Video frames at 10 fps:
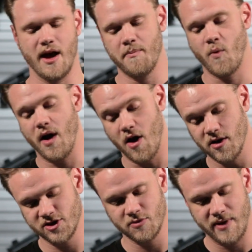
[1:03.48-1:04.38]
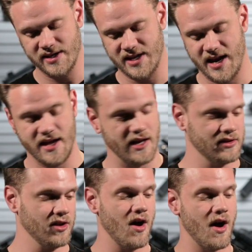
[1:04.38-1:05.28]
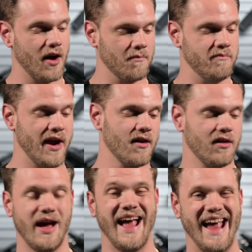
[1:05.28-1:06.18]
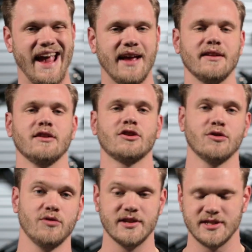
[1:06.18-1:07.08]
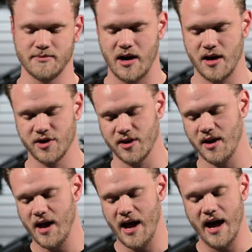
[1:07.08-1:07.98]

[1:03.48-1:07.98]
it up while also maintaining a long barrel and included some other